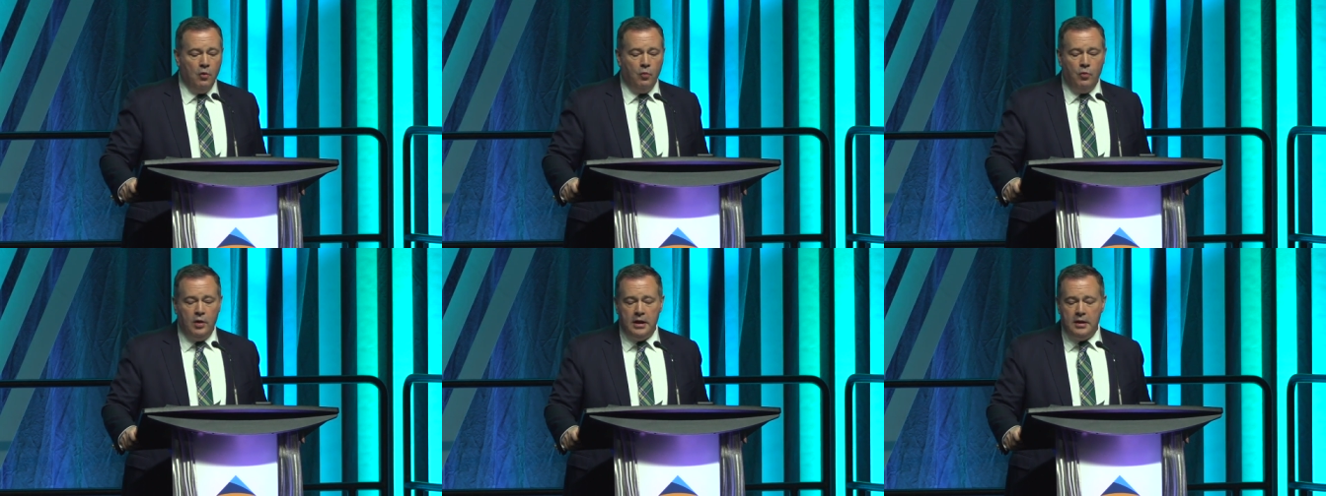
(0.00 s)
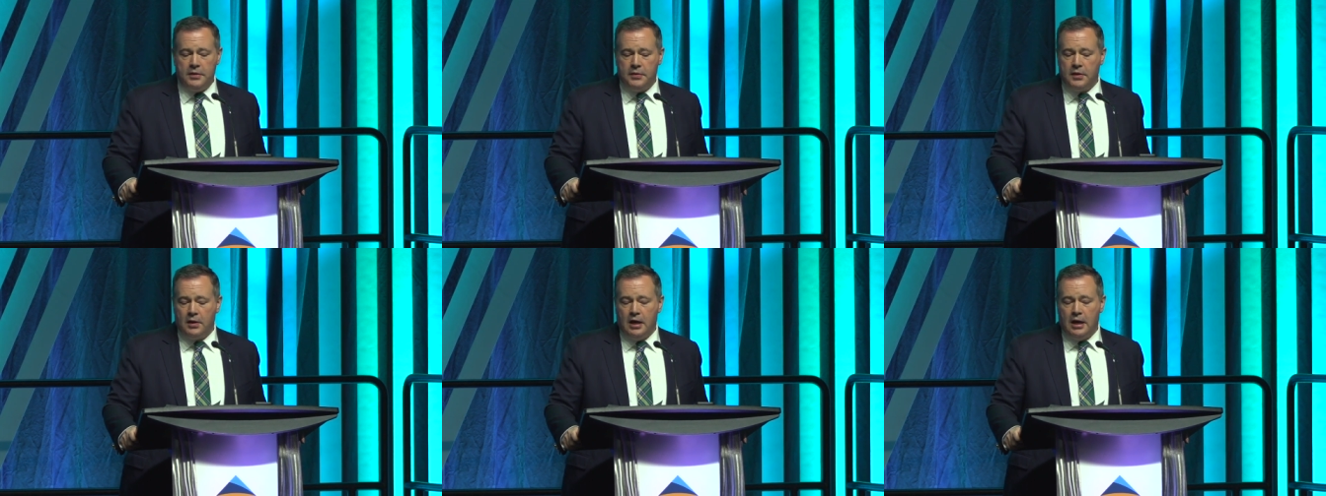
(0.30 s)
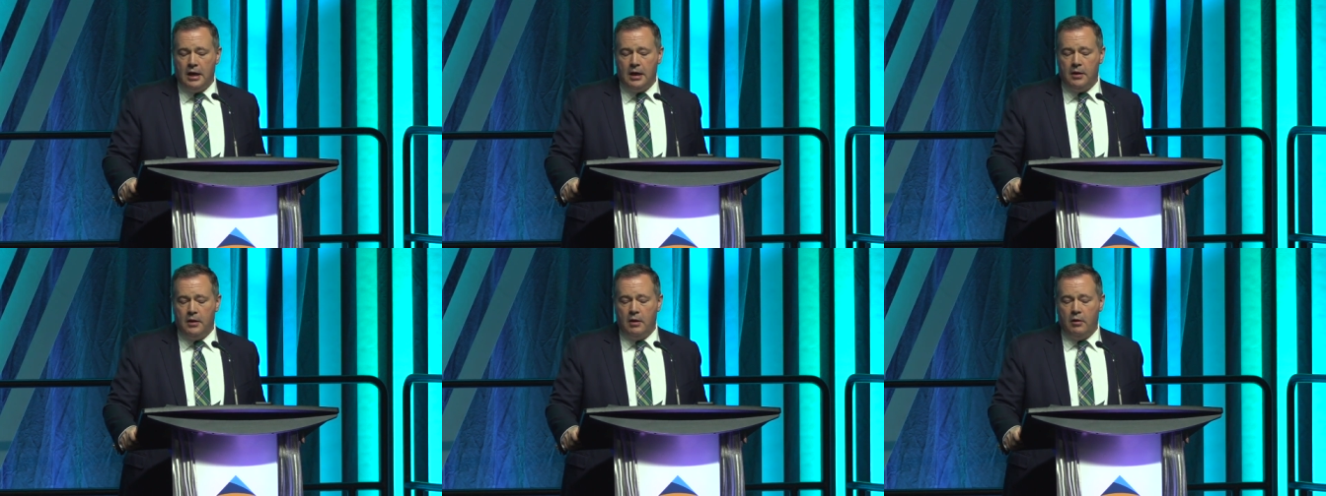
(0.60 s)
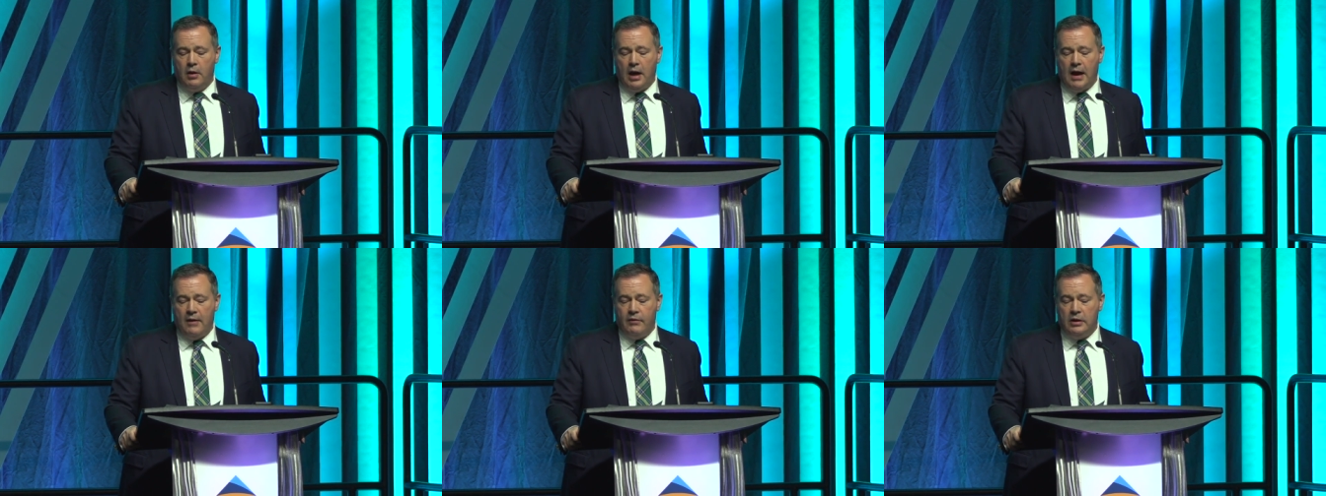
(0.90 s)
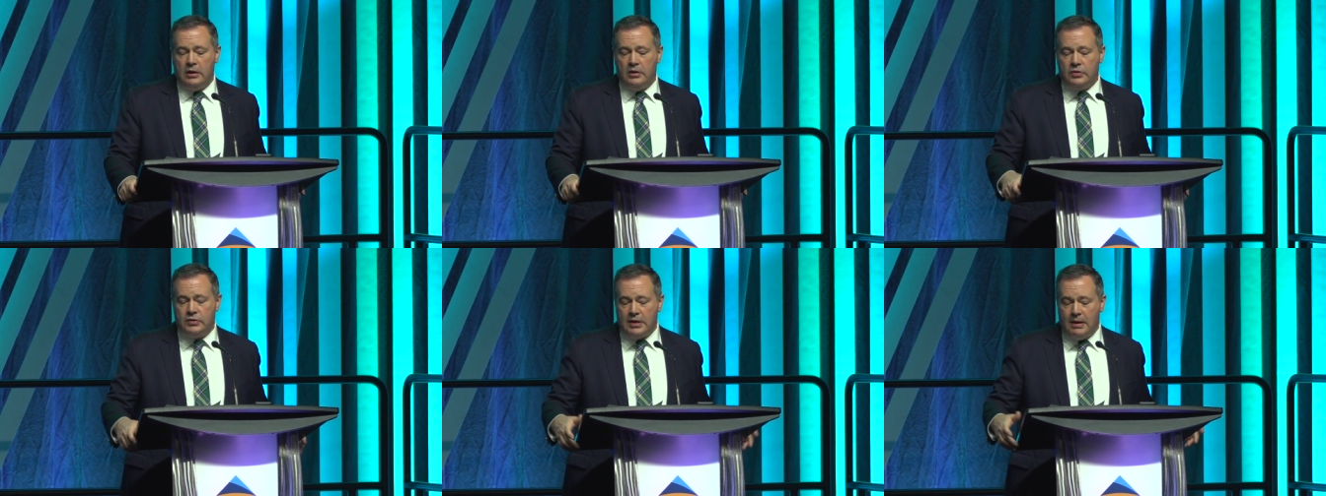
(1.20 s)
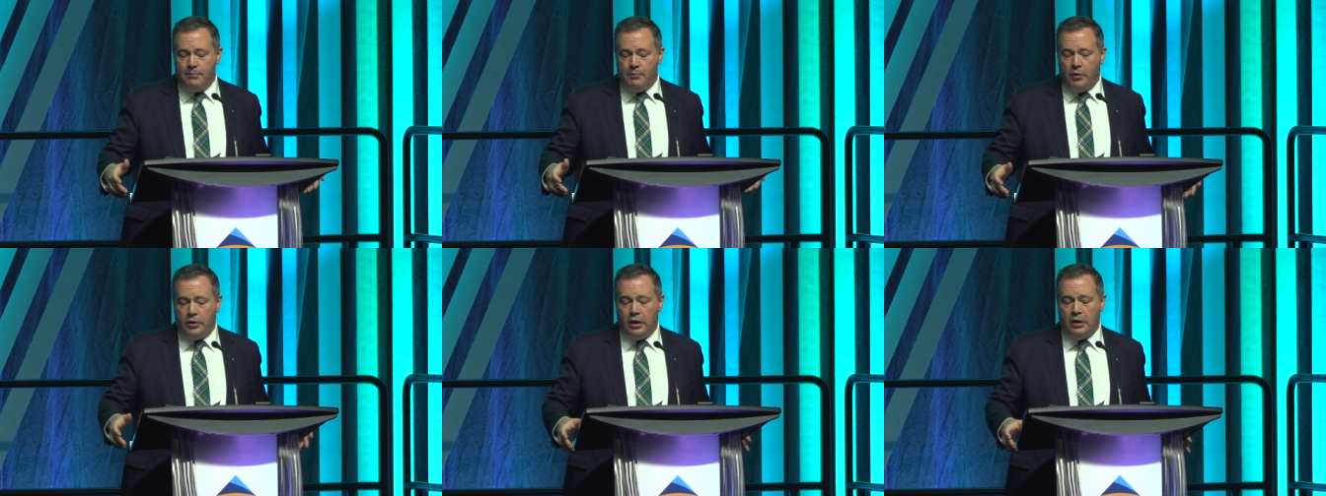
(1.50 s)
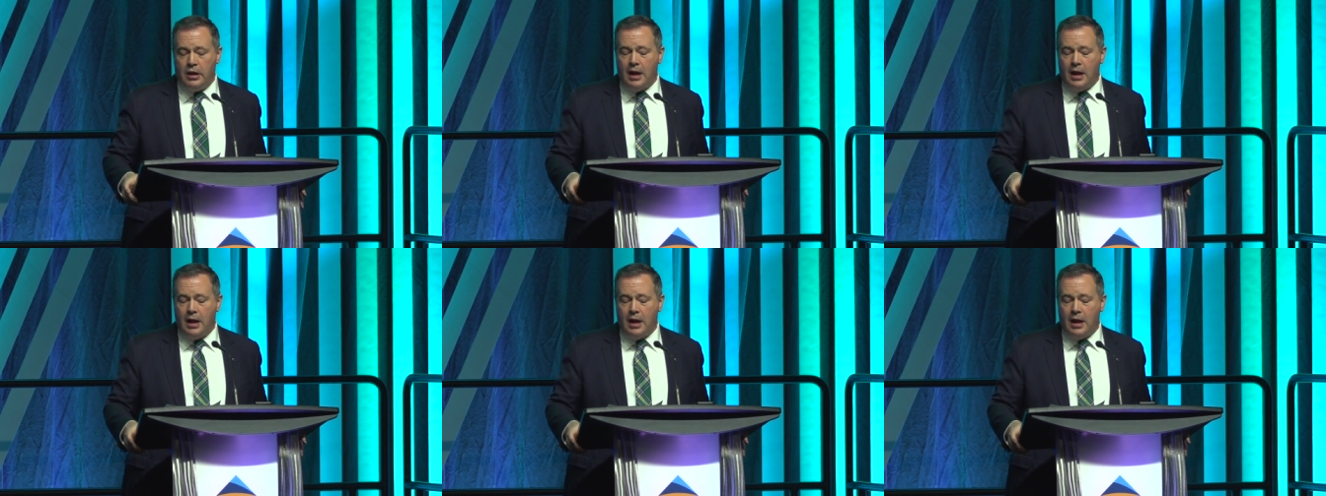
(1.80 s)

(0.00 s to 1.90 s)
with uh, having assembled a